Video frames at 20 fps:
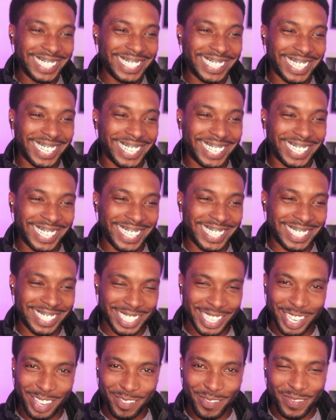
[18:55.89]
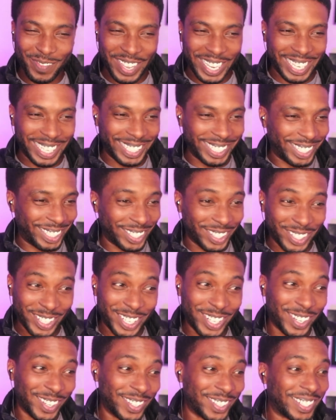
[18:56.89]
That nigga said, make sure
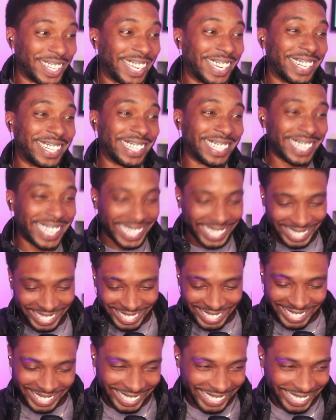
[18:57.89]
you don't say nothing.